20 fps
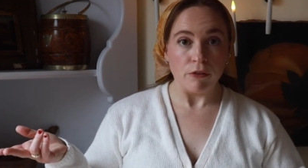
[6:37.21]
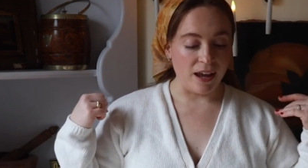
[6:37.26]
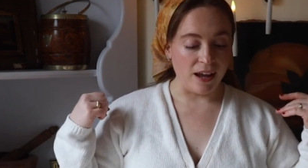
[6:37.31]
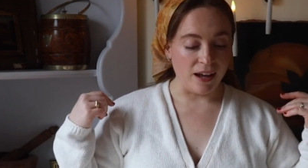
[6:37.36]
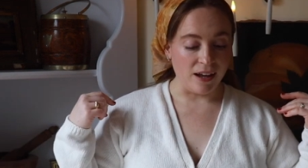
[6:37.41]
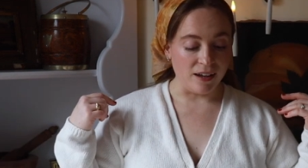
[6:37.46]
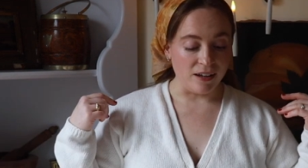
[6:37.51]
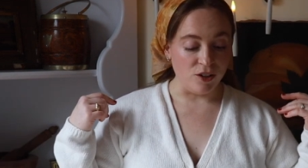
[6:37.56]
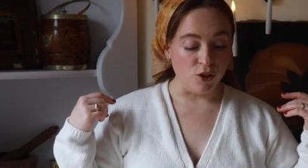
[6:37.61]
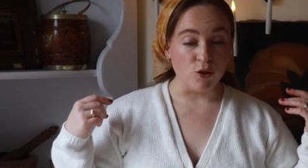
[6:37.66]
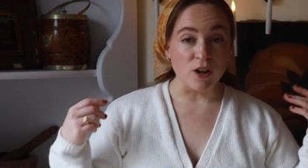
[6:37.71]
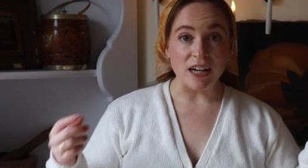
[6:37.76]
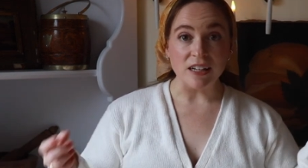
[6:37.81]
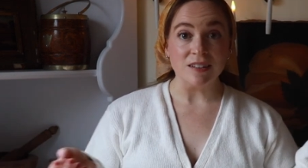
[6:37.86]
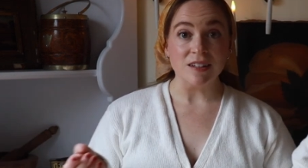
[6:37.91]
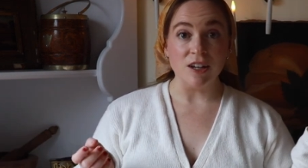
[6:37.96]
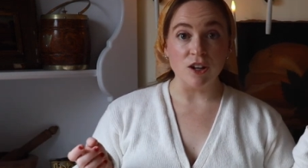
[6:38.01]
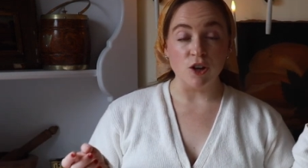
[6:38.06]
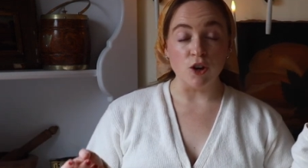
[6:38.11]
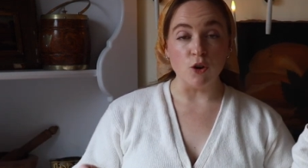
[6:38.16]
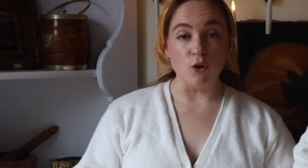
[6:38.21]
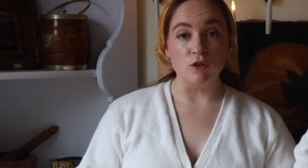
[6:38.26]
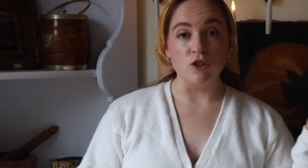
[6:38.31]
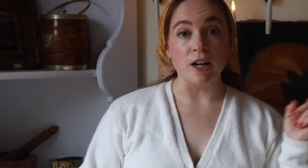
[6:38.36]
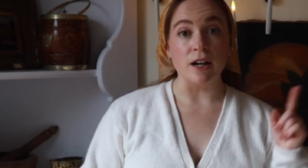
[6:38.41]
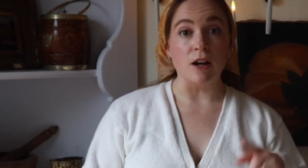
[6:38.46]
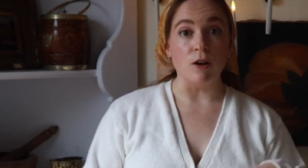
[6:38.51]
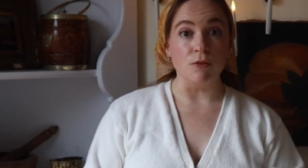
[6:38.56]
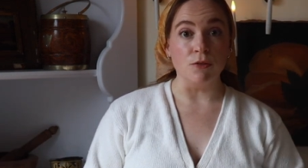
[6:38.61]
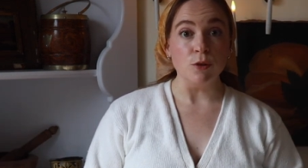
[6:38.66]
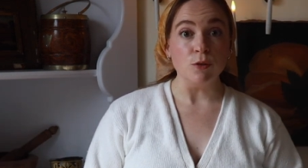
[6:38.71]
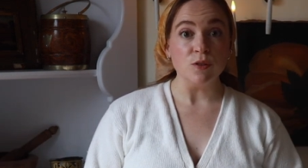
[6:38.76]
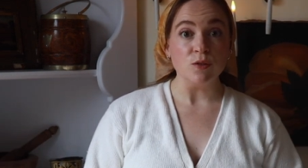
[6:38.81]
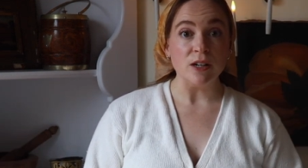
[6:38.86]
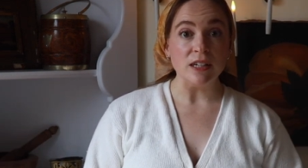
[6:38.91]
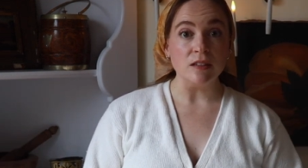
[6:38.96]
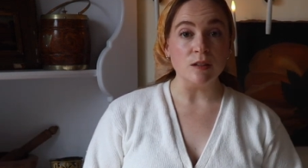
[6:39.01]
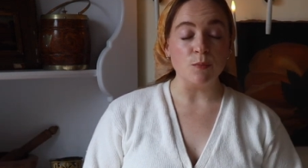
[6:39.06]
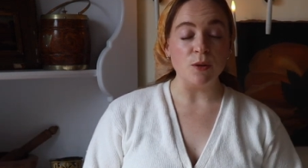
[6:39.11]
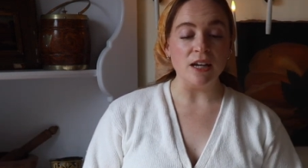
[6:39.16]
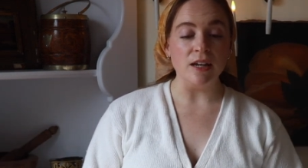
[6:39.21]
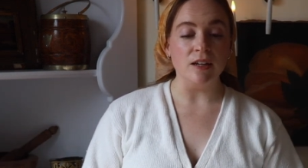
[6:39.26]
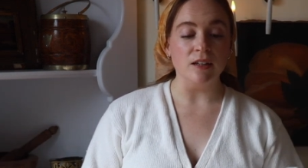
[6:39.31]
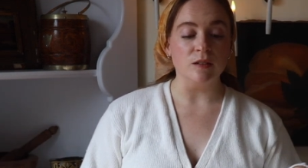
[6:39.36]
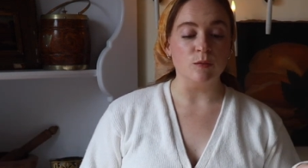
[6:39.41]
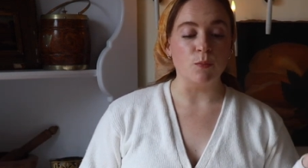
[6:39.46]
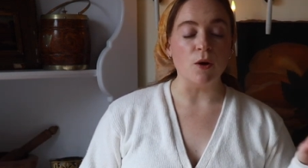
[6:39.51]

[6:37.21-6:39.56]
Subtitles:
And you guys can go check out those recipes,